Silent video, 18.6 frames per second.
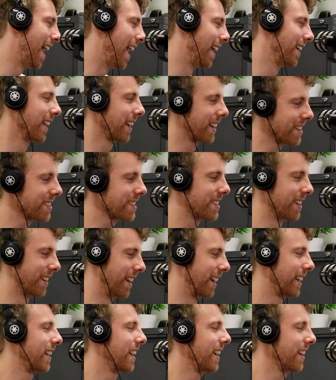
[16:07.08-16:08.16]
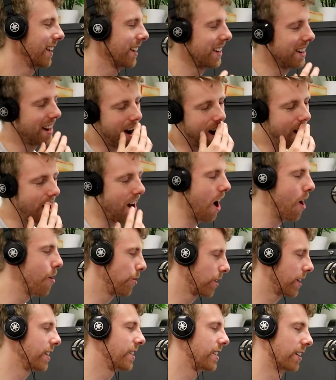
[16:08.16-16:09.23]
and like as I said, like I
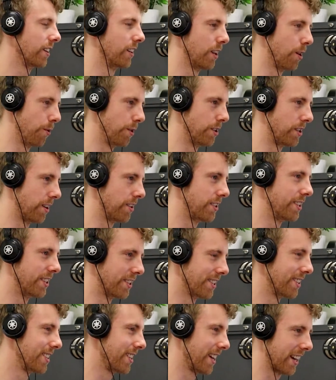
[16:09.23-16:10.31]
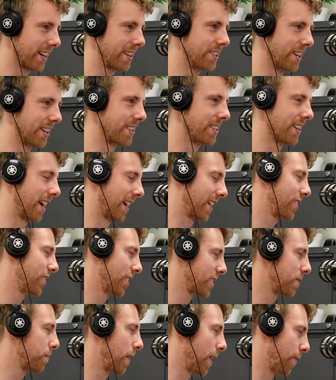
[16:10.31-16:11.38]
would consider lower dosages, like
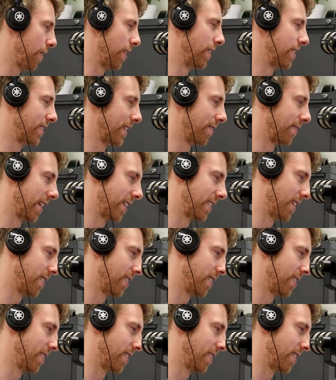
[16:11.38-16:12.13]
just to play around and see if that